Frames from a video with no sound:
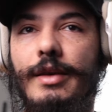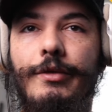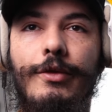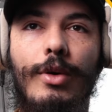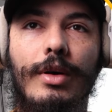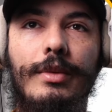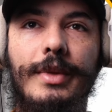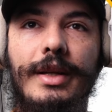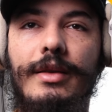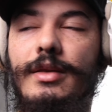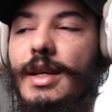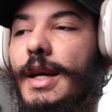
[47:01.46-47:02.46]
say 4
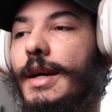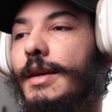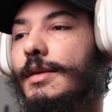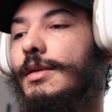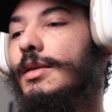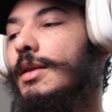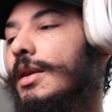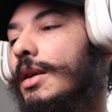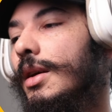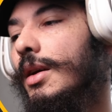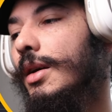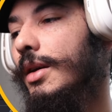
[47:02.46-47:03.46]
minutes, and
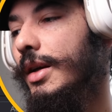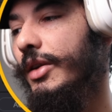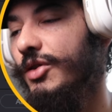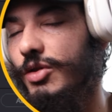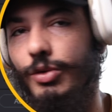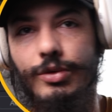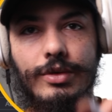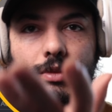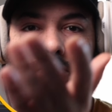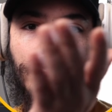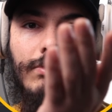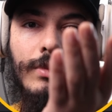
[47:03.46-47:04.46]
it took
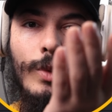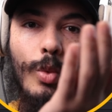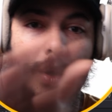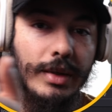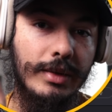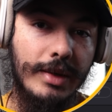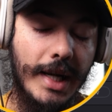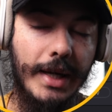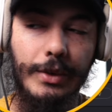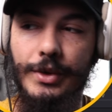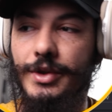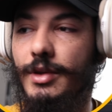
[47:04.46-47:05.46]
1
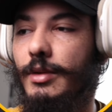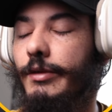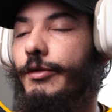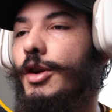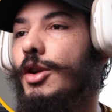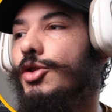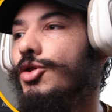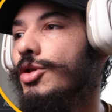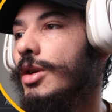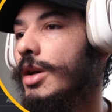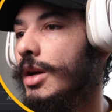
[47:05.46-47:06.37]
hour to finish.